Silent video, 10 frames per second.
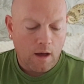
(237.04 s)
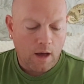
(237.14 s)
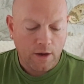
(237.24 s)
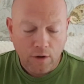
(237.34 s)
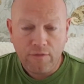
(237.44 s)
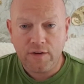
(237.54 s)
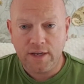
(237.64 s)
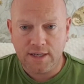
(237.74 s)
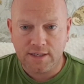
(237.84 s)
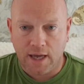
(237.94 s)
And often
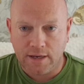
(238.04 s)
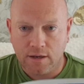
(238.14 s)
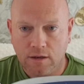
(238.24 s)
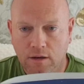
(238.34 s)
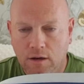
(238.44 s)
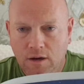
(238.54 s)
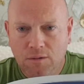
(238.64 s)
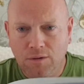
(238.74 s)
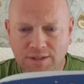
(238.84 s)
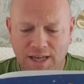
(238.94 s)
he said,
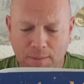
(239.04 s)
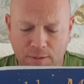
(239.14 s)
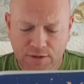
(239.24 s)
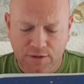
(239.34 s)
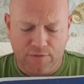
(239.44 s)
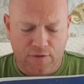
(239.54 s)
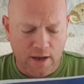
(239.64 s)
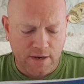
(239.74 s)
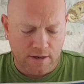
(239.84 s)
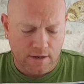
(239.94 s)
what's happened to
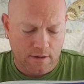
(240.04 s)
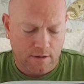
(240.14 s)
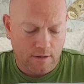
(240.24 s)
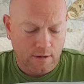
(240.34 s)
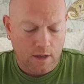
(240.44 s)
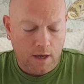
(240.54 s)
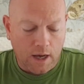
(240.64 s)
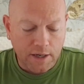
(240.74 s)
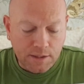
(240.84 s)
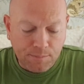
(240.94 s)
Fred?
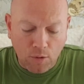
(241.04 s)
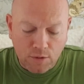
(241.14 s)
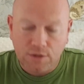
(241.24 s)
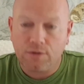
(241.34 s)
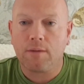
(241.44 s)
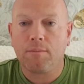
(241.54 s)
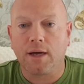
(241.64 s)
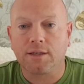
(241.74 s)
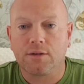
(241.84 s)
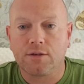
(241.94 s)
And his paws took him
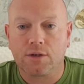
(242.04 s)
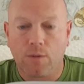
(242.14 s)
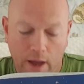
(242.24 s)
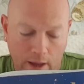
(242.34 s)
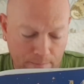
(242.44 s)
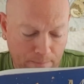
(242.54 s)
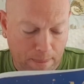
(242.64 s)
back to the square.